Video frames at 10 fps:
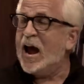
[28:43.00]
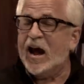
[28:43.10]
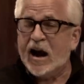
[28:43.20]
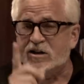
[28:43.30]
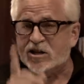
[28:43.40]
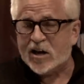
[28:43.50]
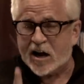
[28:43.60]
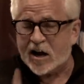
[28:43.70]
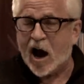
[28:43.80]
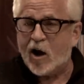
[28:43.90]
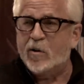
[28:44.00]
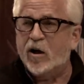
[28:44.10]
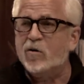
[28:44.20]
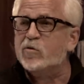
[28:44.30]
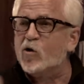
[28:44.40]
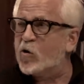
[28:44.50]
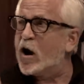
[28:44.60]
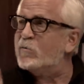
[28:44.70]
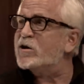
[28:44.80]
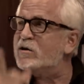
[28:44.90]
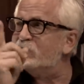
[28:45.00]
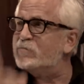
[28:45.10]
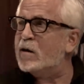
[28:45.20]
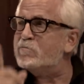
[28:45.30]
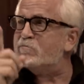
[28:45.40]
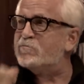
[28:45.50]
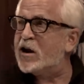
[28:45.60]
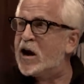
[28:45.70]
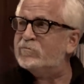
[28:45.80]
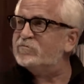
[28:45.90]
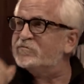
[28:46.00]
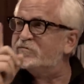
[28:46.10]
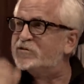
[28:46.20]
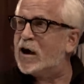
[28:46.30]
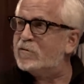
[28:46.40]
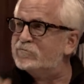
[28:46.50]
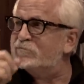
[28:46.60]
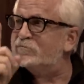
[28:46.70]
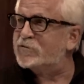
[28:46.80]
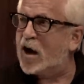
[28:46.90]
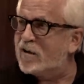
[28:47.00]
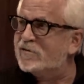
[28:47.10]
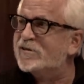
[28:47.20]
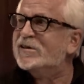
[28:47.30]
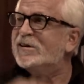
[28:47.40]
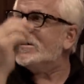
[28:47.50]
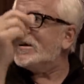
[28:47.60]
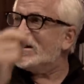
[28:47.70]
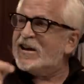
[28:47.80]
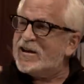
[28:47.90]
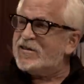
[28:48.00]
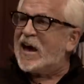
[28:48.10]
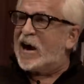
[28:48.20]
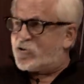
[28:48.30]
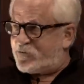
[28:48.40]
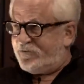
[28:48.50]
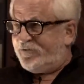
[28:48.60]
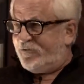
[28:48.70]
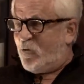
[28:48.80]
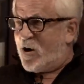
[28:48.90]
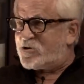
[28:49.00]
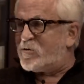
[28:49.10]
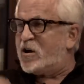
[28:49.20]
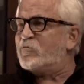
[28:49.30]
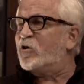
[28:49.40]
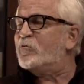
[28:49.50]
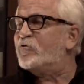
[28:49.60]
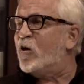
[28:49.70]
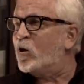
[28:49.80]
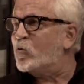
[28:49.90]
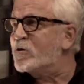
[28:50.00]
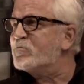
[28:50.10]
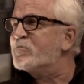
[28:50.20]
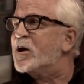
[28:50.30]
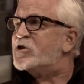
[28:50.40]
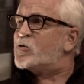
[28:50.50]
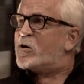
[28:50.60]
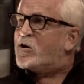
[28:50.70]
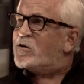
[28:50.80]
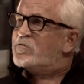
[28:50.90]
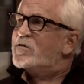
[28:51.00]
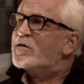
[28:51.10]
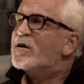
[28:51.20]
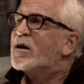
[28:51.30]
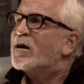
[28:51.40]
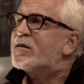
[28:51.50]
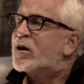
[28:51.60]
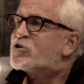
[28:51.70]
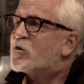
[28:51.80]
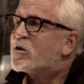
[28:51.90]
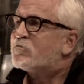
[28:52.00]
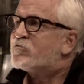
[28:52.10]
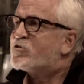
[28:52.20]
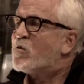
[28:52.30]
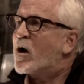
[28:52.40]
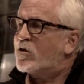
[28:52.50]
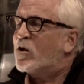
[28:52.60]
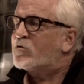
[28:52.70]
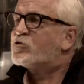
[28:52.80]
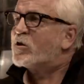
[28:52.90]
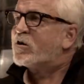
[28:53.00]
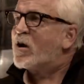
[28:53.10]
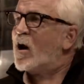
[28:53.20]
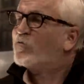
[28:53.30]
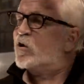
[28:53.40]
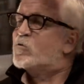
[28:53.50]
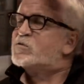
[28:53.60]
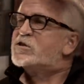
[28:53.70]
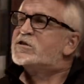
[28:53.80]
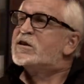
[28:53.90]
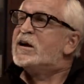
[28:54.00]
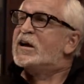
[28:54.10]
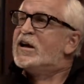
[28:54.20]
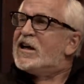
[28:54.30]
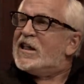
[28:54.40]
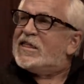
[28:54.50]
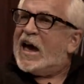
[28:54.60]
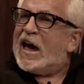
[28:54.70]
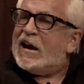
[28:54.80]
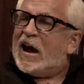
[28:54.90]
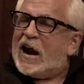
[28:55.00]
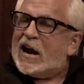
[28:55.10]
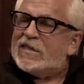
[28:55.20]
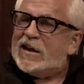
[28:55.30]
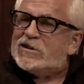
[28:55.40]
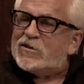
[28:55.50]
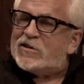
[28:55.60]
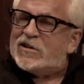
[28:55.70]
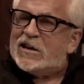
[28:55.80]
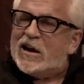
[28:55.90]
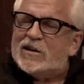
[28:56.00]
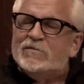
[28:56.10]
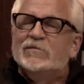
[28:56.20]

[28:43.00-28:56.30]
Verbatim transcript: and I just on a cowbell programmed a ba ba da da da. Okay. That went to an envelope follower that triggered that triggered two uh, you know triggered envelopes that and I then took the uh,